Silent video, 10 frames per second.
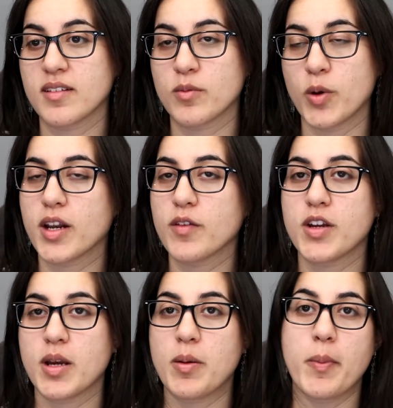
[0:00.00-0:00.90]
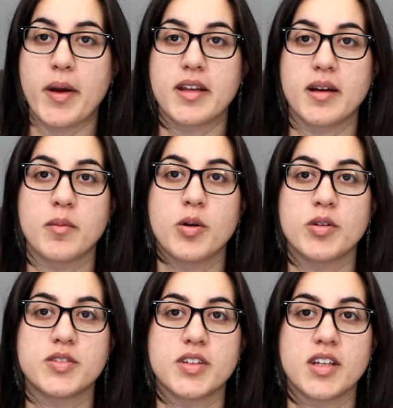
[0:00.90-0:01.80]
when I think about panda, I'm
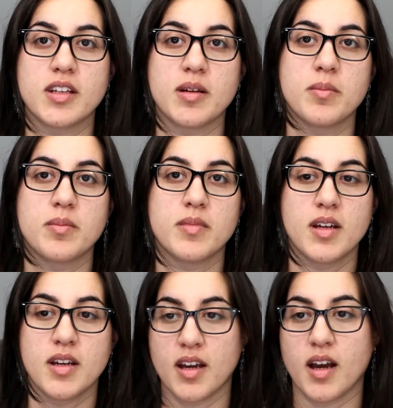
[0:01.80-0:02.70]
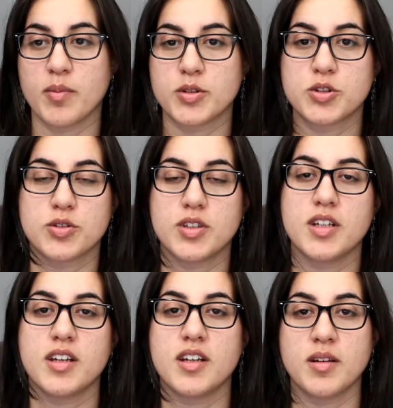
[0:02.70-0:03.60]
always thinking them up a tree
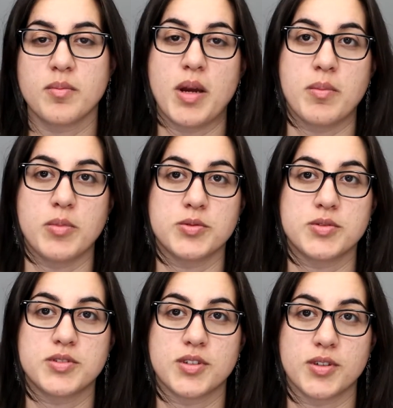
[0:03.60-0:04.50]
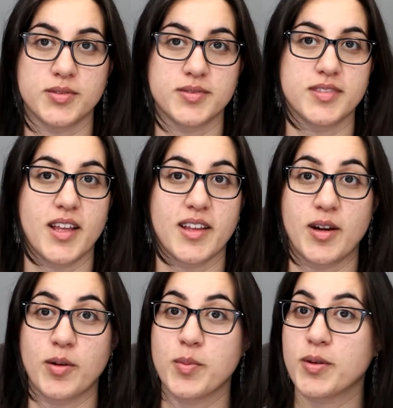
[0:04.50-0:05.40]
eating bamboos. So
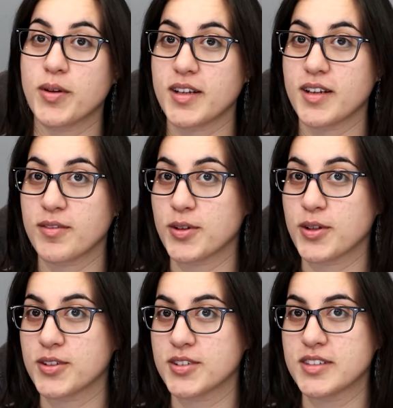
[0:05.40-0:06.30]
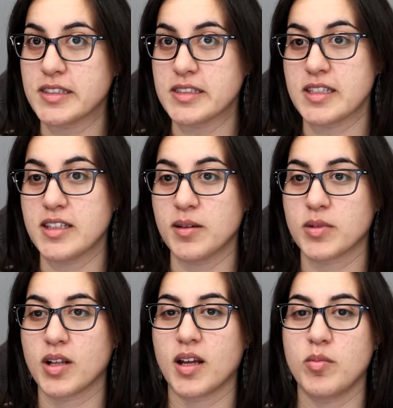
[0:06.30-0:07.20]
that would be great if we could see
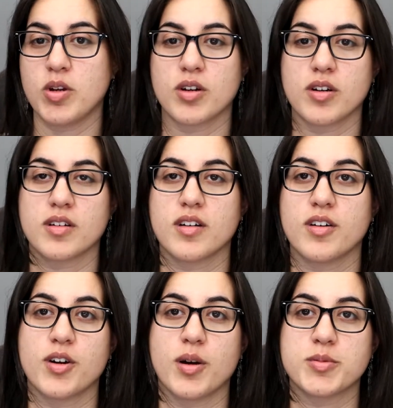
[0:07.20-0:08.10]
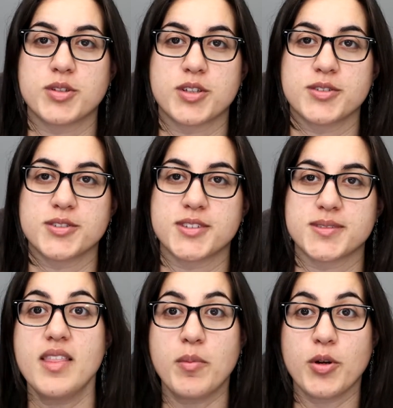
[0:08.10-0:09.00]
them climbing our obstacles.
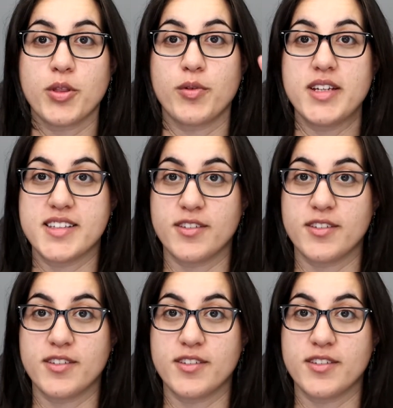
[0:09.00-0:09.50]
Number 3 is the